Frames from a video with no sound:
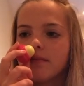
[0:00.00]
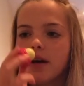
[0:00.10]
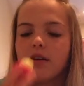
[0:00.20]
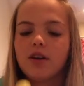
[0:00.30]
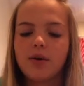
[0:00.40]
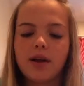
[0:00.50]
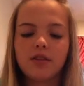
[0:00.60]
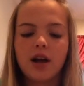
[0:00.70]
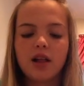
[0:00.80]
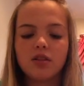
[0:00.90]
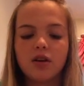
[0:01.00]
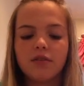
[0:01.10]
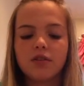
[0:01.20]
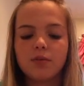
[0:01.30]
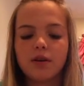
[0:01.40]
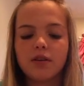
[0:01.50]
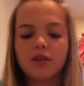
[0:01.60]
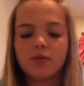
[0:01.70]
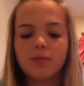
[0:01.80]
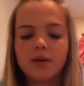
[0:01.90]
I don't know. I I love this one and
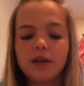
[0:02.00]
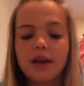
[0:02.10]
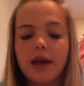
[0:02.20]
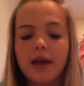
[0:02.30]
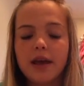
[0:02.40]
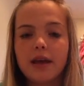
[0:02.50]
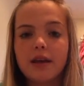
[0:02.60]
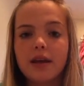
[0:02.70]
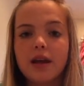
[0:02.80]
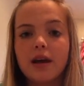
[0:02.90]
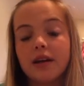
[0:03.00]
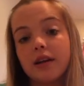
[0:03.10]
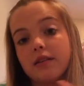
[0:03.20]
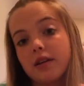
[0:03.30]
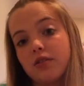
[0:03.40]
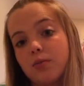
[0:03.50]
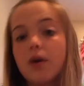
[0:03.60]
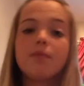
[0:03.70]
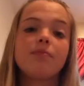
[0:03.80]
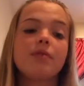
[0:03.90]
this would be a 9 out of 10 as
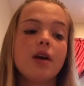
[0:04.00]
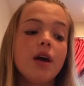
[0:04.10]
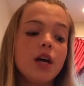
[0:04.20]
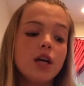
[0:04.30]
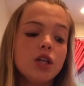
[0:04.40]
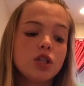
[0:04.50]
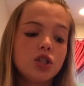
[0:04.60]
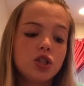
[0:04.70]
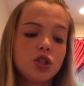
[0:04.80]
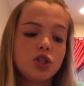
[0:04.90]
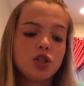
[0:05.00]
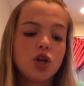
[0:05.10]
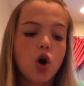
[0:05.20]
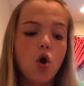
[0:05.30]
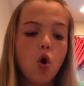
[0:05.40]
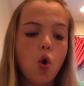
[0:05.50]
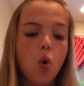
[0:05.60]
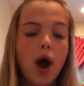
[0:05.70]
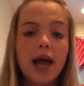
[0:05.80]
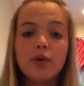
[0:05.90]
well.
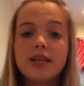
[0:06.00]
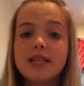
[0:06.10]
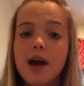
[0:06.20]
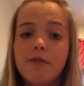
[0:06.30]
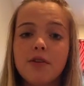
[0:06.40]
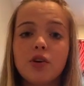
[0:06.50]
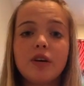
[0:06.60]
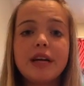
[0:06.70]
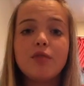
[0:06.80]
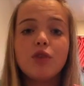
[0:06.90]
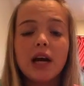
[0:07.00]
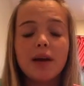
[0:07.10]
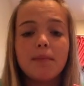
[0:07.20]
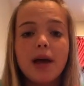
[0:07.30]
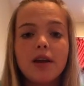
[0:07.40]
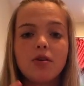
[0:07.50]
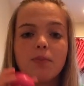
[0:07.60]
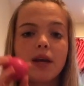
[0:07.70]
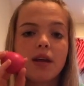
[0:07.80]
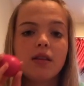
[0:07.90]
So, I would definitely recommend
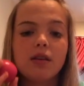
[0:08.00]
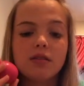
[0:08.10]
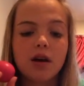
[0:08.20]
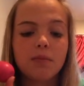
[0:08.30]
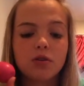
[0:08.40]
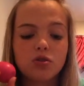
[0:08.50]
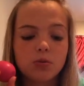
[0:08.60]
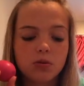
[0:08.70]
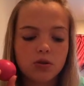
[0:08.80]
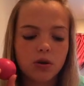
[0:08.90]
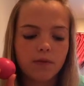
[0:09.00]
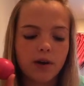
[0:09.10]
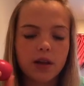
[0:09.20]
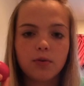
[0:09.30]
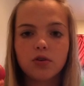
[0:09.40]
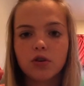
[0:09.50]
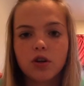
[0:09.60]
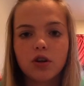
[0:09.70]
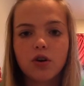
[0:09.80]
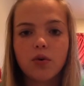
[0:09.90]
picking these up as soon as you can find them because they're
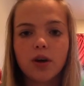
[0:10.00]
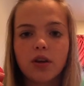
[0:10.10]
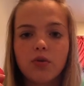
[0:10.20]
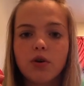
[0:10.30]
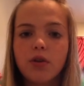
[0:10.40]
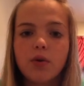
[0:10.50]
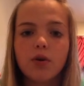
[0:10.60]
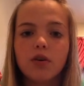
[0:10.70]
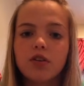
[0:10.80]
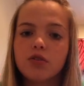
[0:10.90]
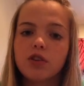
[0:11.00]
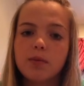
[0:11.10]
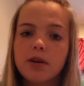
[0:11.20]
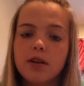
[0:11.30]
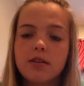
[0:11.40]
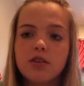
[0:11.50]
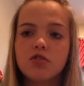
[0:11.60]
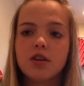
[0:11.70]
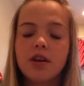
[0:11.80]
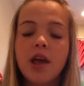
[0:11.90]
going to go quick. You know they will because they're limited
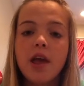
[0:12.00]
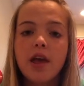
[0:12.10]
edition